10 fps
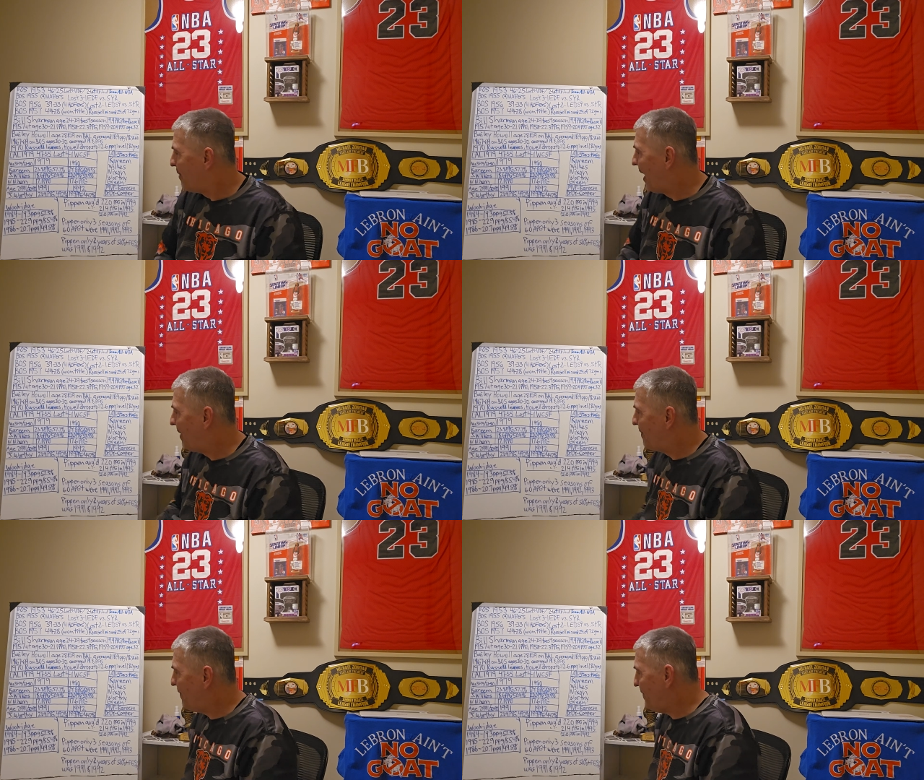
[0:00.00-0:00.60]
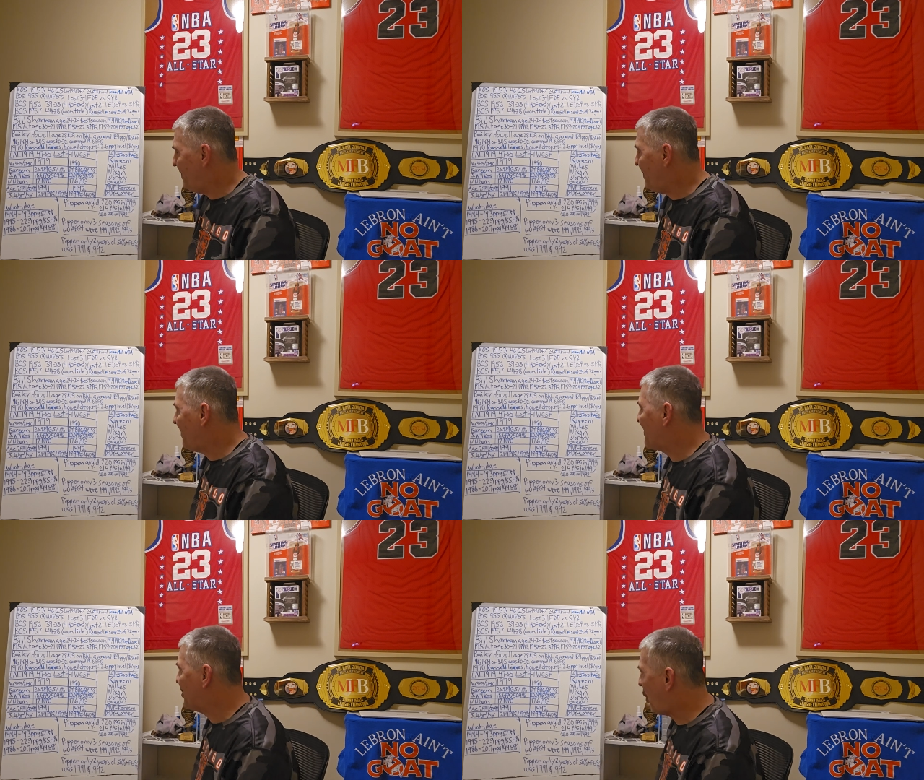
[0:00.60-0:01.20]
But
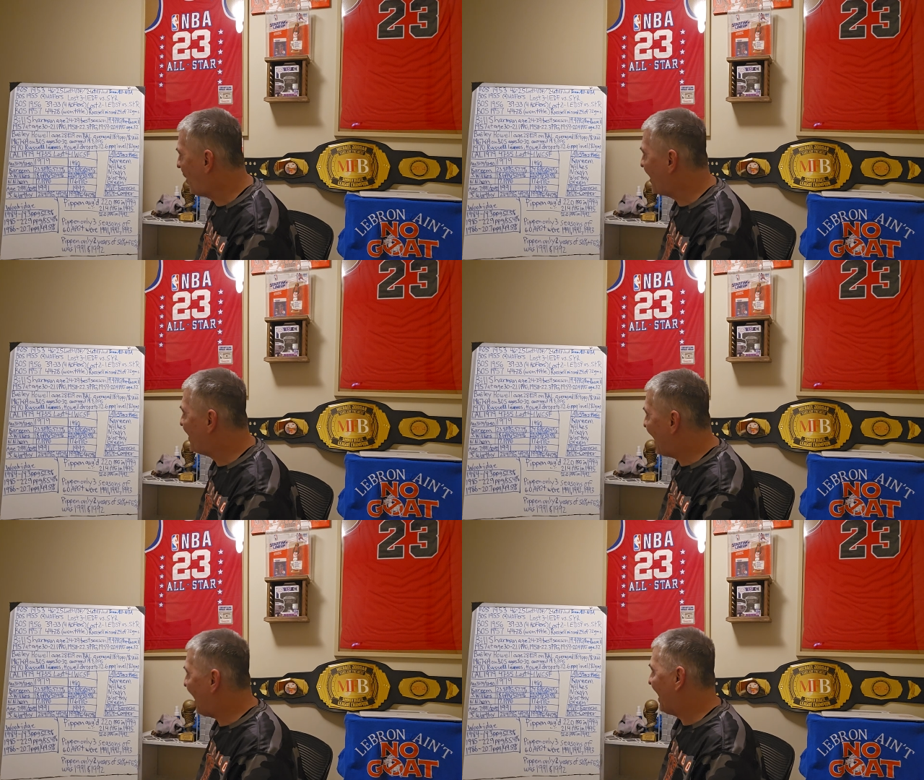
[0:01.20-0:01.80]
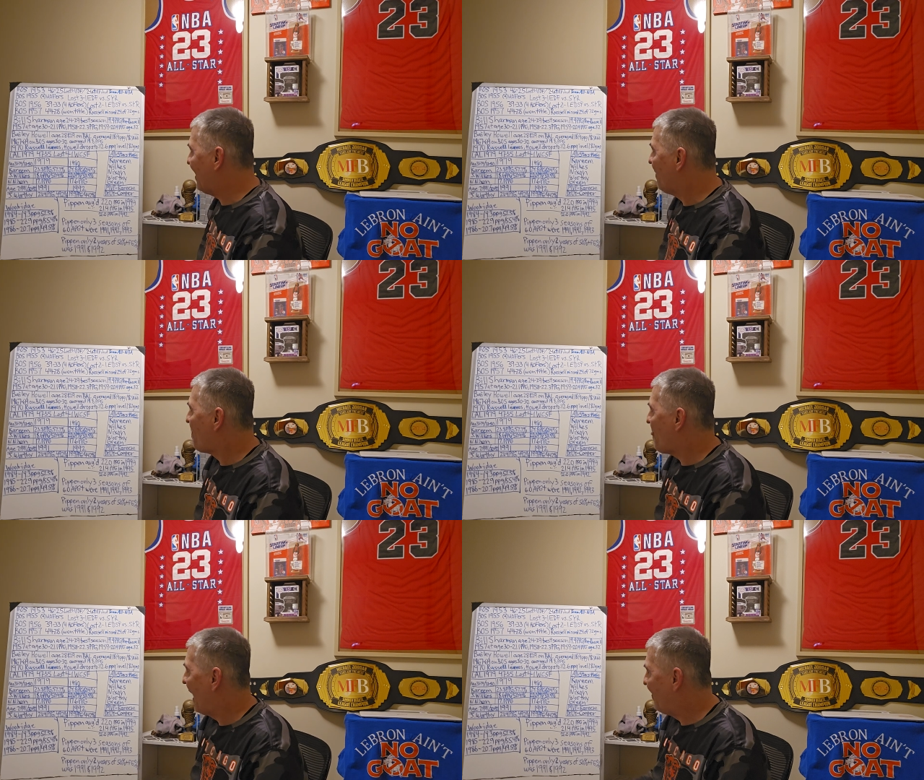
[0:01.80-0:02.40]
Jordan did.
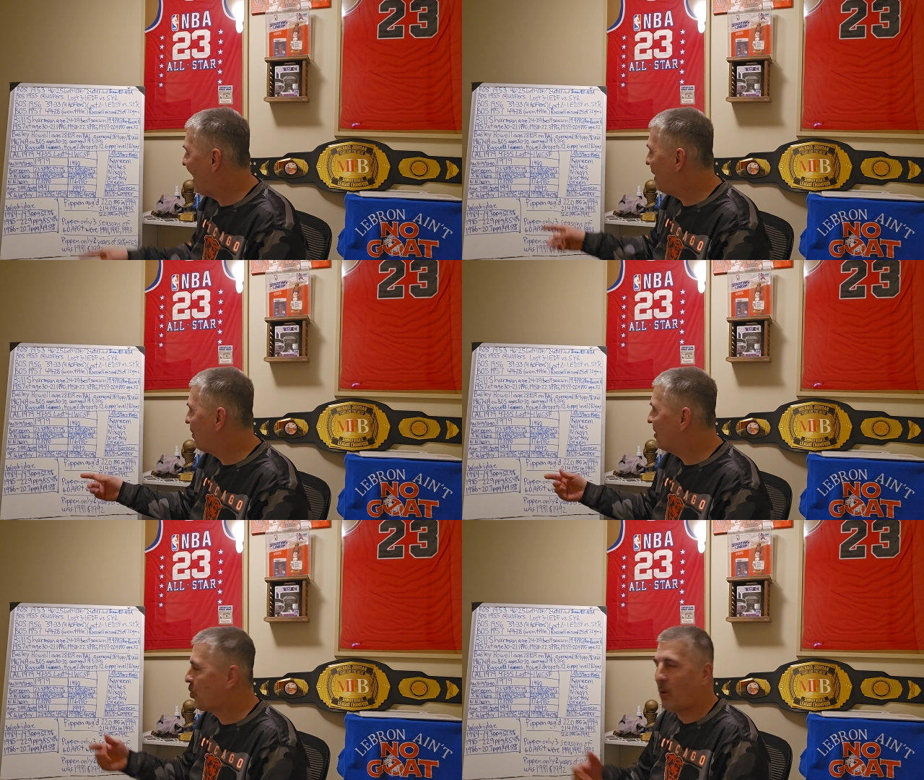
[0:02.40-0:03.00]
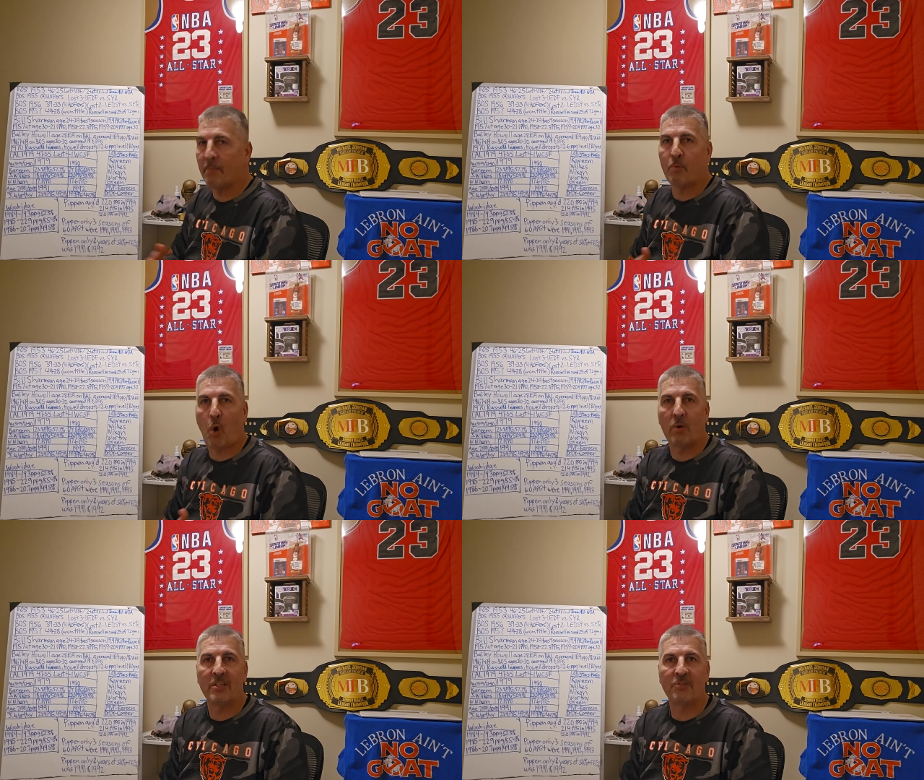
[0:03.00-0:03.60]
And then when Jordan
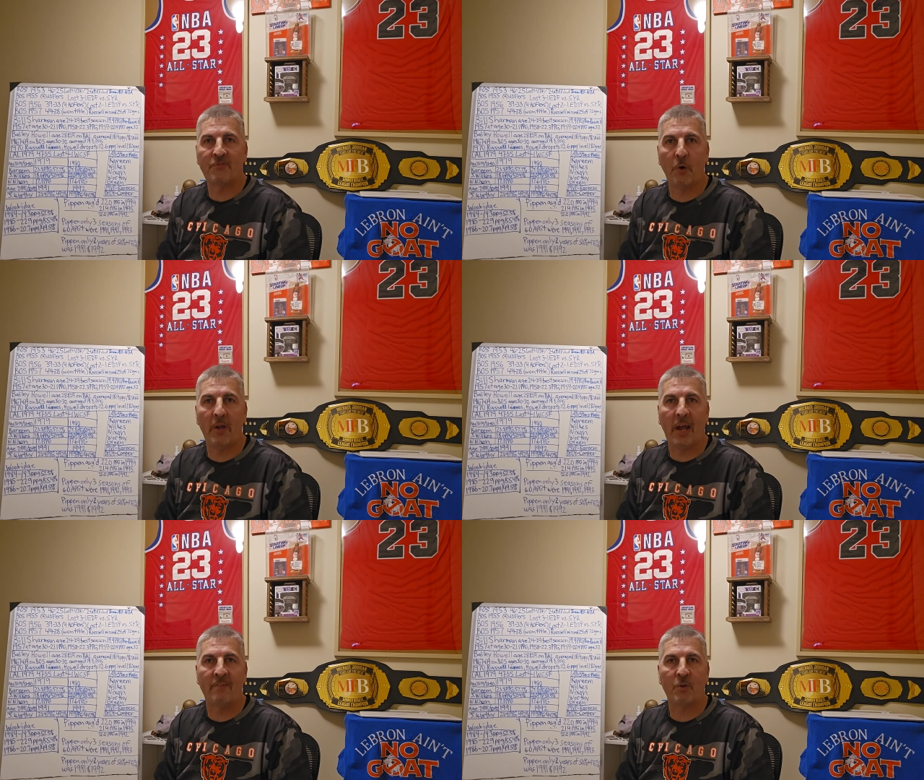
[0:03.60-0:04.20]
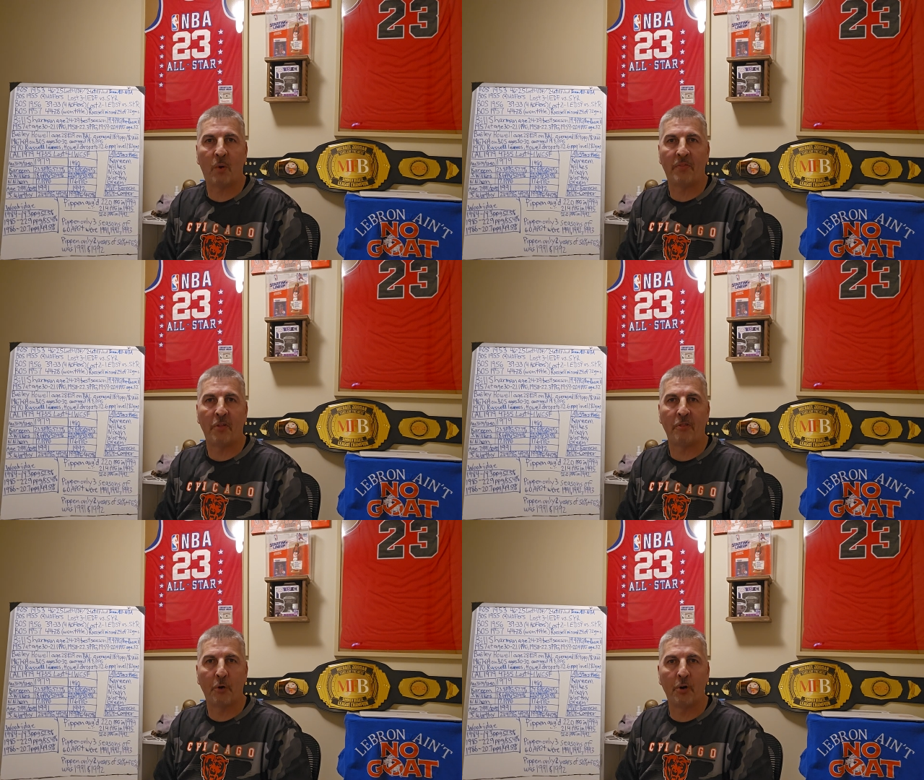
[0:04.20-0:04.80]
broke his foot after
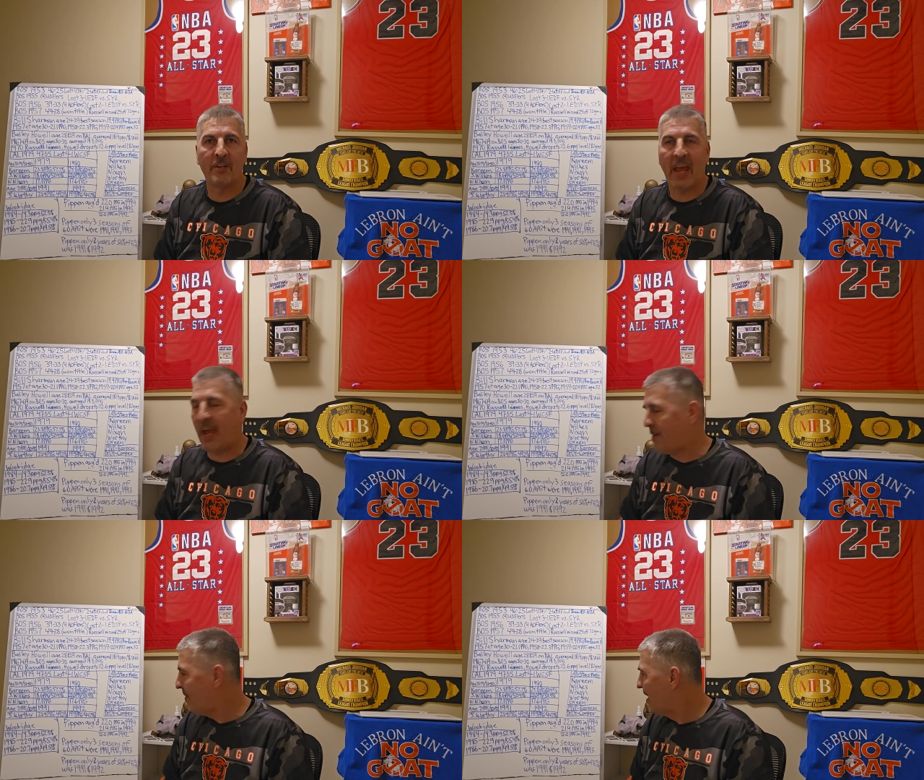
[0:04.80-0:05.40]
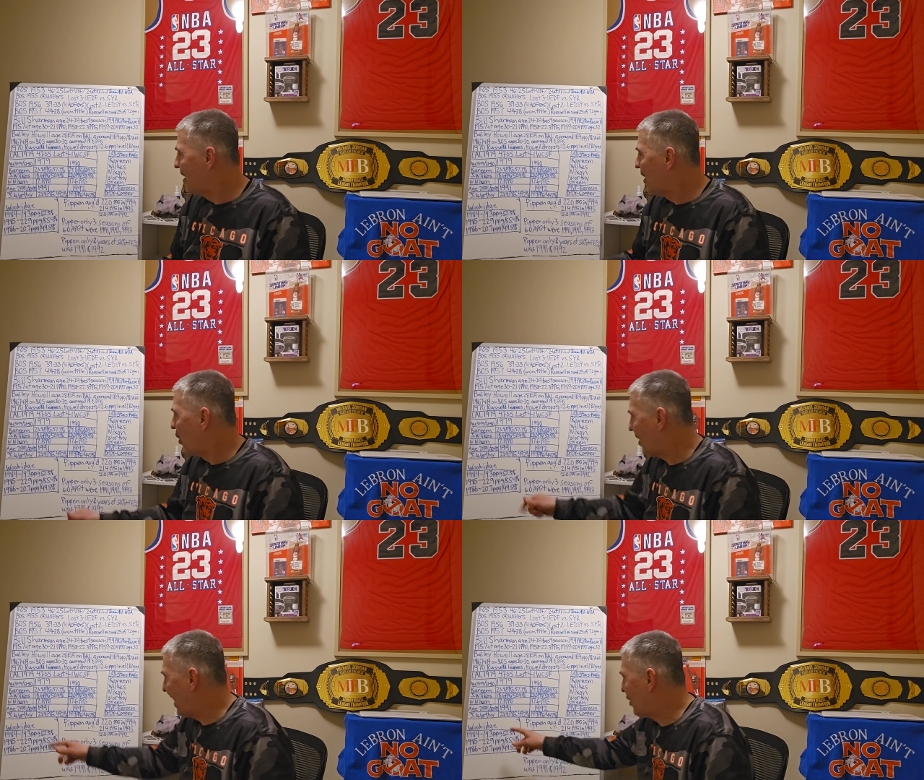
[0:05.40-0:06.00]
the third game,
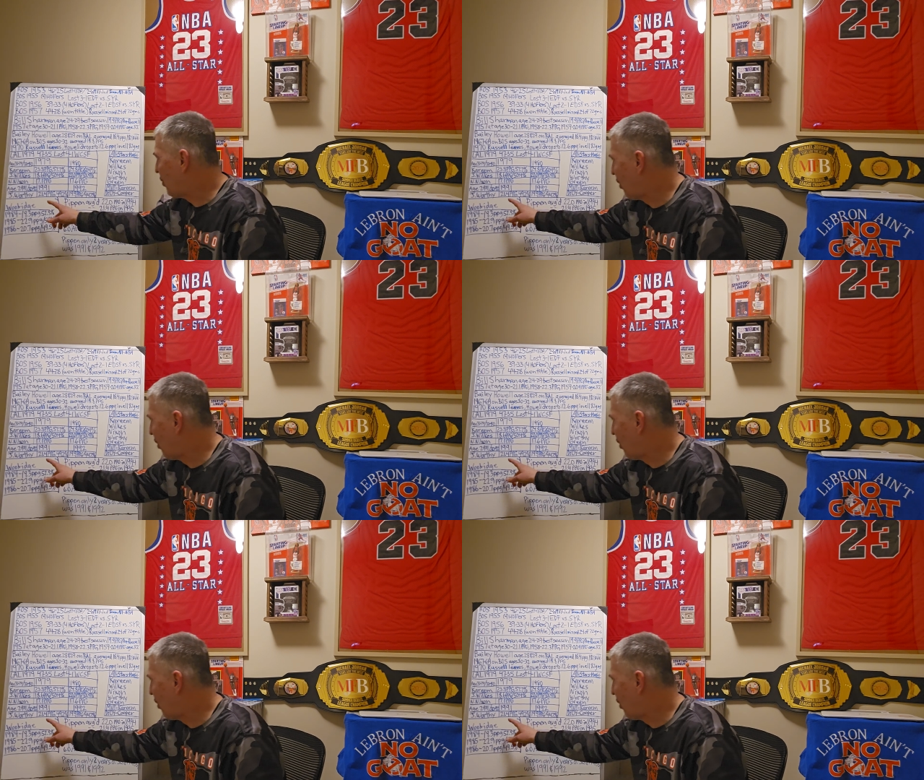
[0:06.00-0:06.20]
Orlando